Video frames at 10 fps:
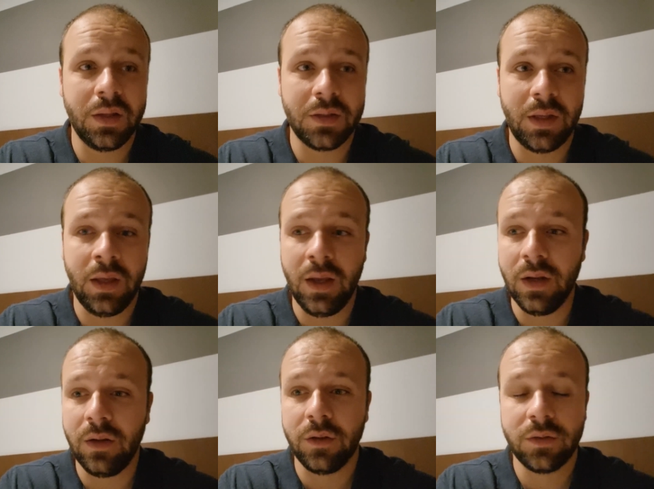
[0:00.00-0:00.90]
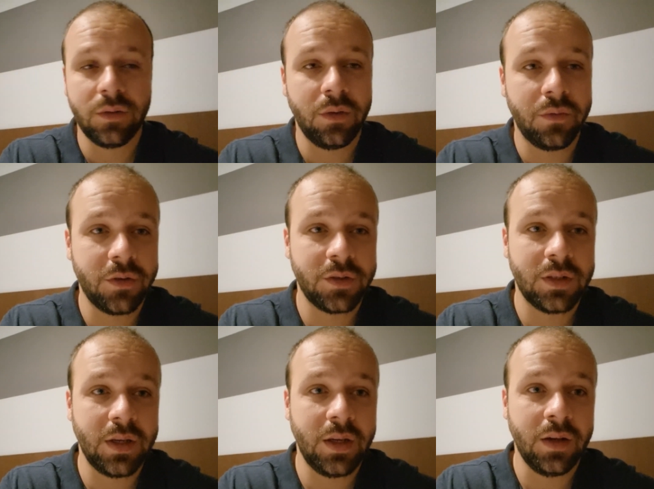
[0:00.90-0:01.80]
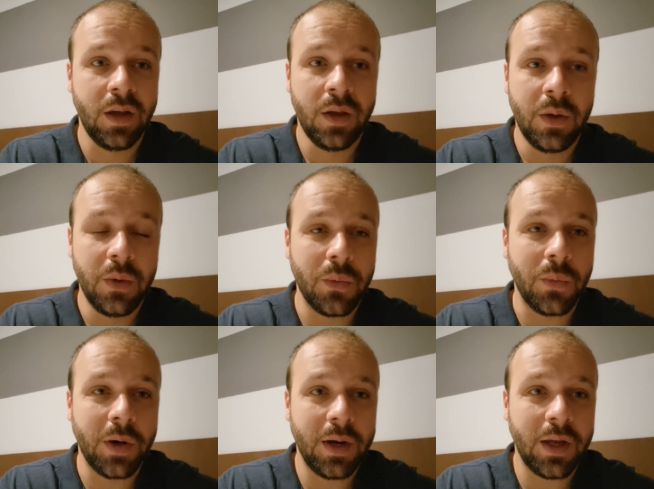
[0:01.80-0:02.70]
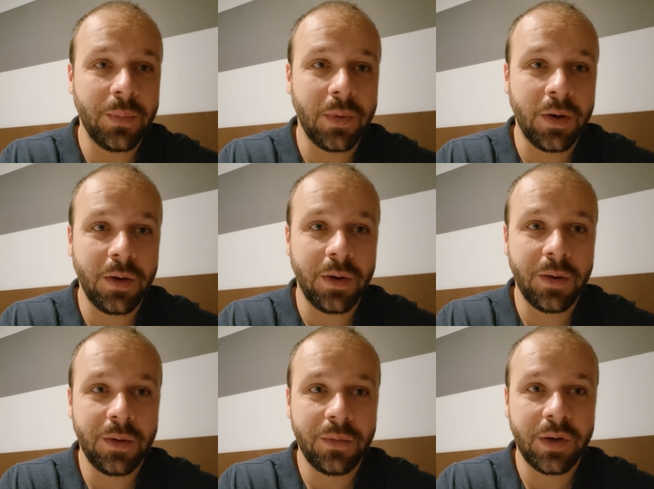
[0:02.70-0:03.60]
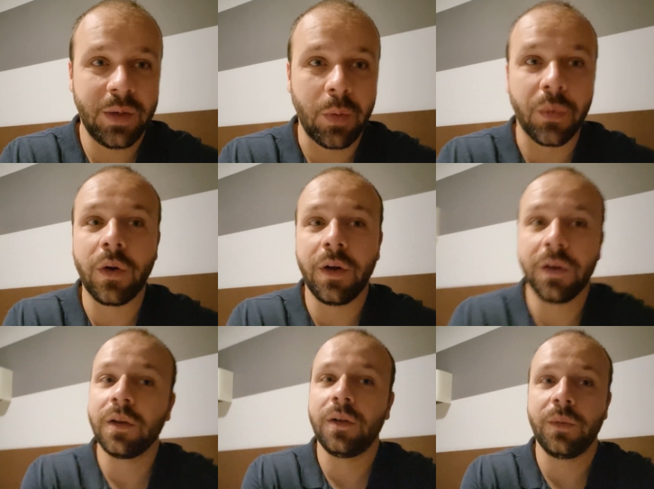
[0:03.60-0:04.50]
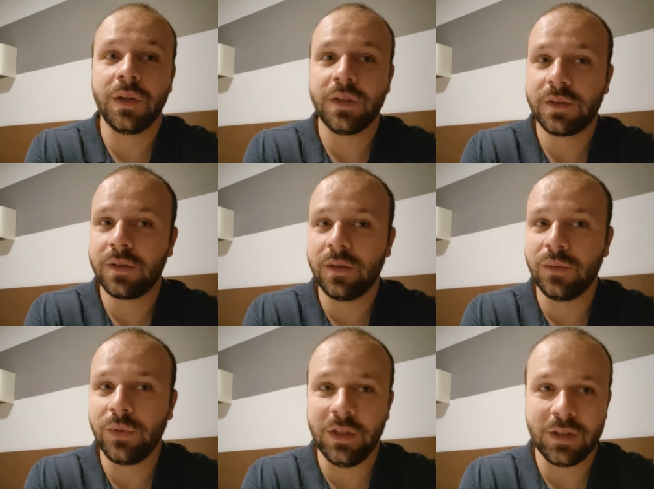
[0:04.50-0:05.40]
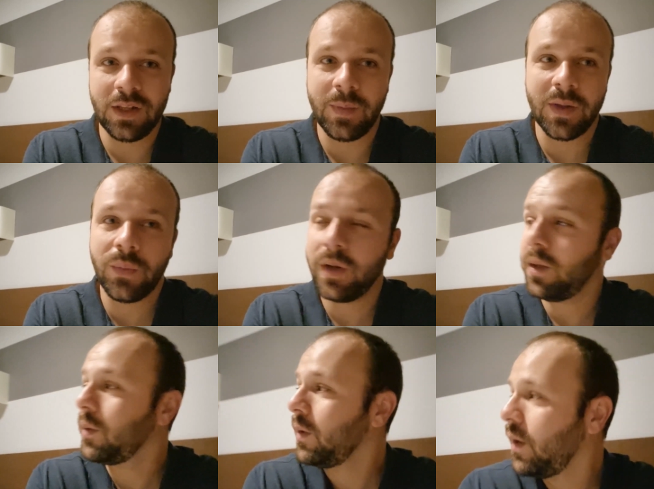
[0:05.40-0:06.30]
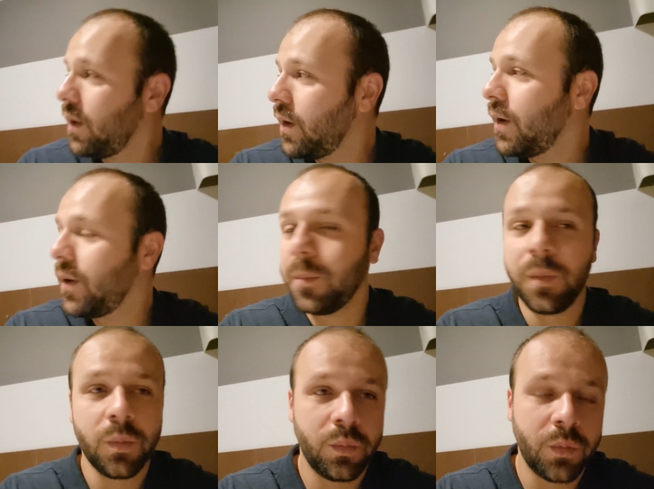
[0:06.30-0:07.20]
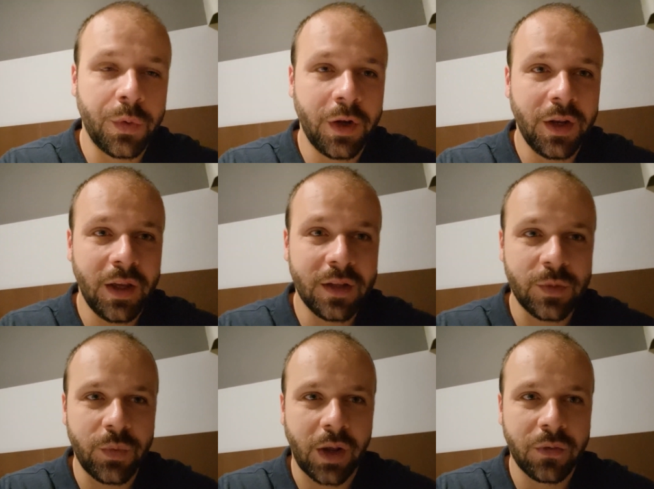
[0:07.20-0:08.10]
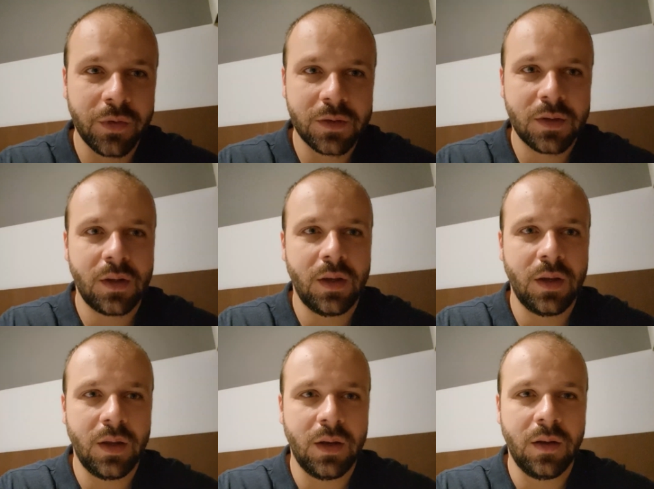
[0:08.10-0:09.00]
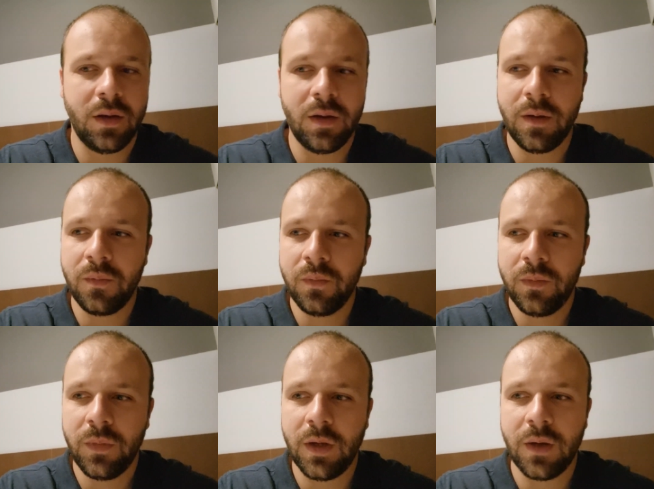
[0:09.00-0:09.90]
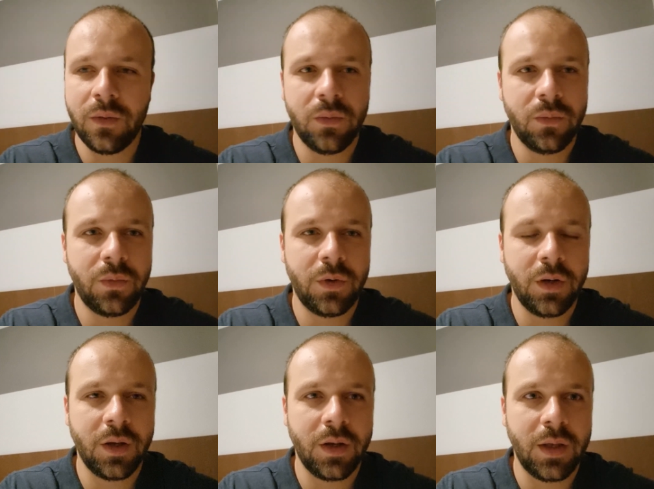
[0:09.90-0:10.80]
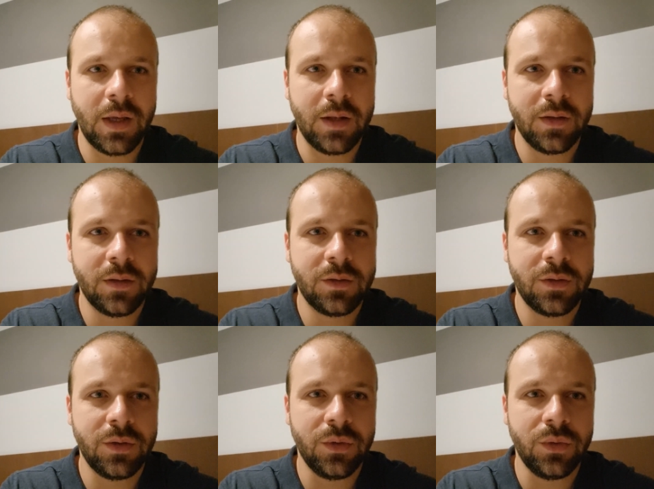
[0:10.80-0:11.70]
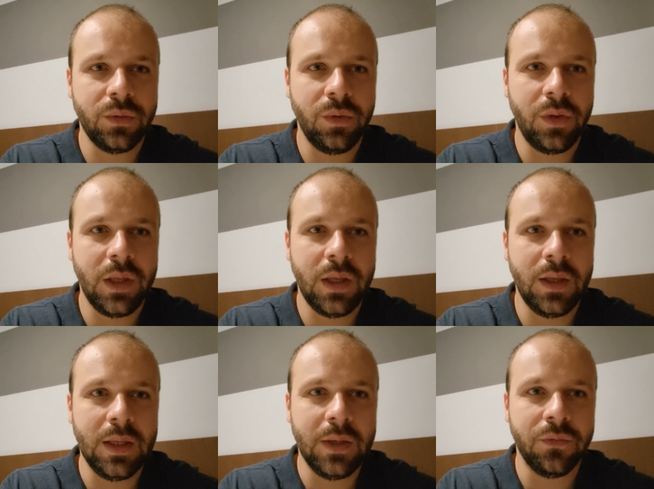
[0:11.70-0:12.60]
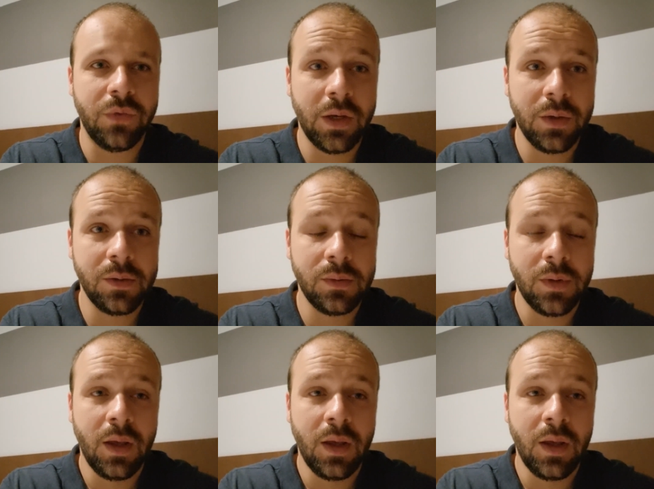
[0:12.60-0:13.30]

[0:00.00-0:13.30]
as I can. And also, the first night when I'm uh, when I'm abroad, I always don't really sleep that well. Um, but we're gonna get some breakfast, and uh, yeah, we're gonna get to the venue,